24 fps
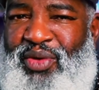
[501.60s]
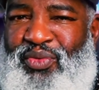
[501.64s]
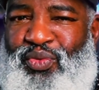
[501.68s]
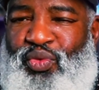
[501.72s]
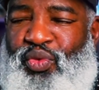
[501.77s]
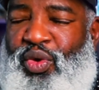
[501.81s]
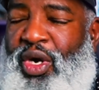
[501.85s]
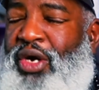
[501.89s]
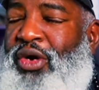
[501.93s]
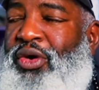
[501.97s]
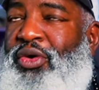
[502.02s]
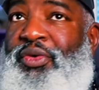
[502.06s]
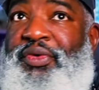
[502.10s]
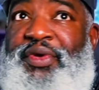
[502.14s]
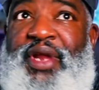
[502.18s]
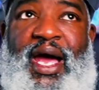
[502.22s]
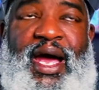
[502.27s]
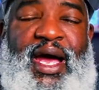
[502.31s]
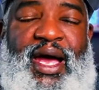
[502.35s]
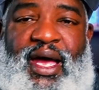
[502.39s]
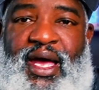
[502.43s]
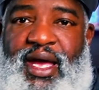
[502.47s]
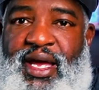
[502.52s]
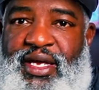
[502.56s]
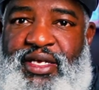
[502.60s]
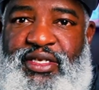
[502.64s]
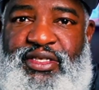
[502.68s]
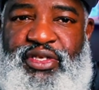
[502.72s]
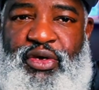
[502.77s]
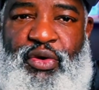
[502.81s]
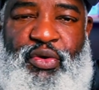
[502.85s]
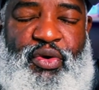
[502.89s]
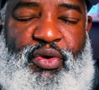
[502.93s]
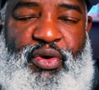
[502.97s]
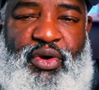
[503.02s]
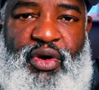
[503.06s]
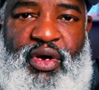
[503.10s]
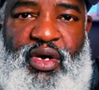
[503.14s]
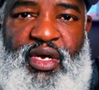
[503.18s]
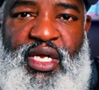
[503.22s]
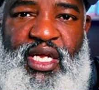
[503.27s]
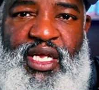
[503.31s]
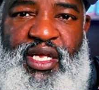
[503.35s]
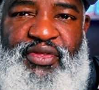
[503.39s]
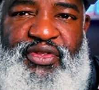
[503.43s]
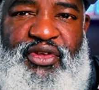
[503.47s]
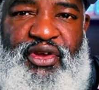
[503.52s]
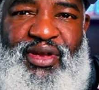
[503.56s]
rolled eyes, or
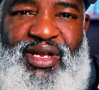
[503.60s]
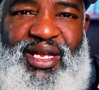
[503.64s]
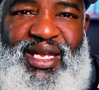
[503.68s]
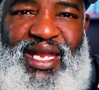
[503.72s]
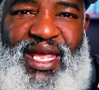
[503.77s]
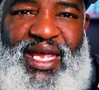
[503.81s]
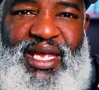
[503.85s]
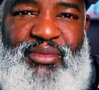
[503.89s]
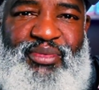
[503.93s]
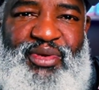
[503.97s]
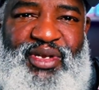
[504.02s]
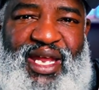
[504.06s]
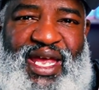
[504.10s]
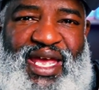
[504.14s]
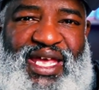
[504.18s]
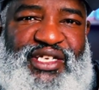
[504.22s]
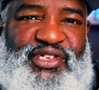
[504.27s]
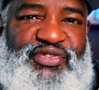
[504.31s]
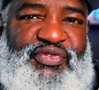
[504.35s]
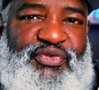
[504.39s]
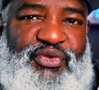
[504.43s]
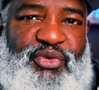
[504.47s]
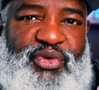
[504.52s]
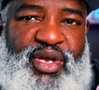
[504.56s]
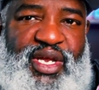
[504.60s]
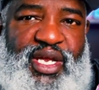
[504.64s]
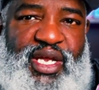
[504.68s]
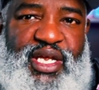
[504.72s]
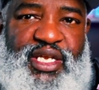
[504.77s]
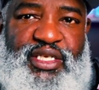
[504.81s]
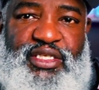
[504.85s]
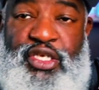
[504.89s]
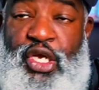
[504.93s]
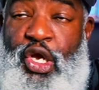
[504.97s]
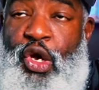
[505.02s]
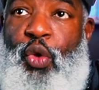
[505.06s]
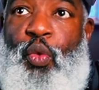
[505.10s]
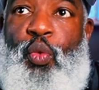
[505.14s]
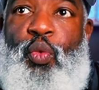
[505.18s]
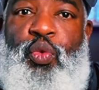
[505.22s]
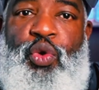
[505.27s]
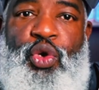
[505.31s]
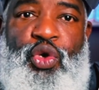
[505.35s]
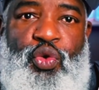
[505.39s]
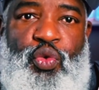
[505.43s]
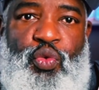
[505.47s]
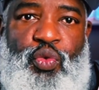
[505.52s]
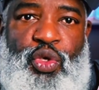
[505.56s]
they're labeled as fringe,
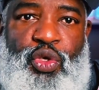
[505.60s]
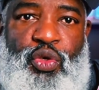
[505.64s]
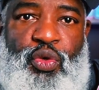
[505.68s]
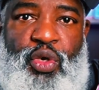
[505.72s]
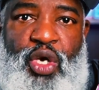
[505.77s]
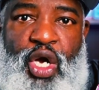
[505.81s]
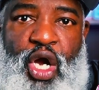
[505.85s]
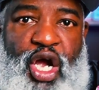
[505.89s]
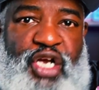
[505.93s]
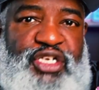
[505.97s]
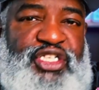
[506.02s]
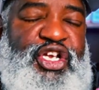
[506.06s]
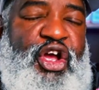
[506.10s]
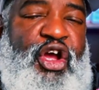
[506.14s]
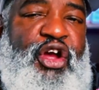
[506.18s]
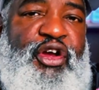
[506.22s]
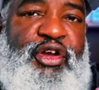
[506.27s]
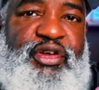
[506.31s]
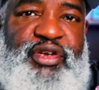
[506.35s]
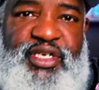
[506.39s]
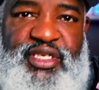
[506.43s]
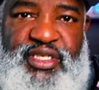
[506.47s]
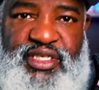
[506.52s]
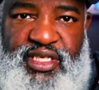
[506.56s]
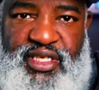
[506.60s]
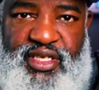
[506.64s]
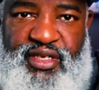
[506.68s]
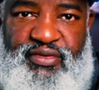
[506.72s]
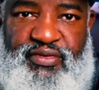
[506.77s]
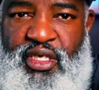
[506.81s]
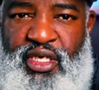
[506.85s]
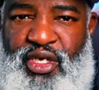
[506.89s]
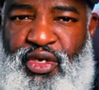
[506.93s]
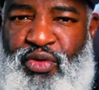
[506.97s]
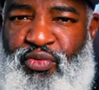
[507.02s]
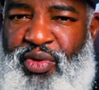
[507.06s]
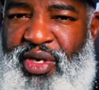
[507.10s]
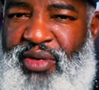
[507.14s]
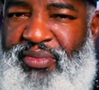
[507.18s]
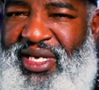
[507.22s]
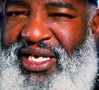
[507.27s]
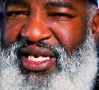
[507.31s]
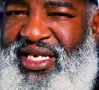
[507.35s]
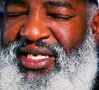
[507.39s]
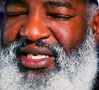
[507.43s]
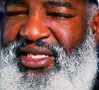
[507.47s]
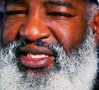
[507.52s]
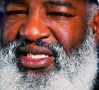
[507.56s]
woo-woo, alternative. We've
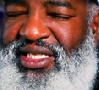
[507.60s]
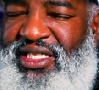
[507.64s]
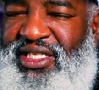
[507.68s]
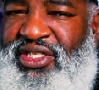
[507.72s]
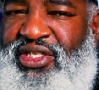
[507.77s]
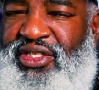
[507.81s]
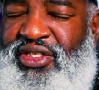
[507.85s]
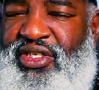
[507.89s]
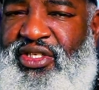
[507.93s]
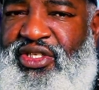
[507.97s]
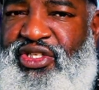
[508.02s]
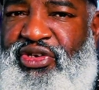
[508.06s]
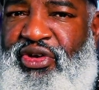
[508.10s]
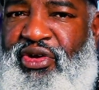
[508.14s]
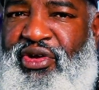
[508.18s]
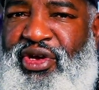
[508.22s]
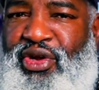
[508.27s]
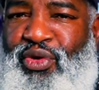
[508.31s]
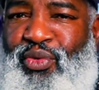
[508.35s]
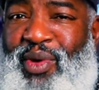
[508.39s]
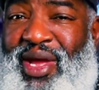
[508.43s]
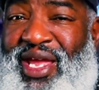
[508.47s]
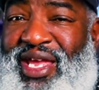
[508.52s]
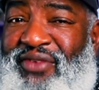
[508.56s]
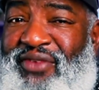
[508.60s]
been conditioned to turn away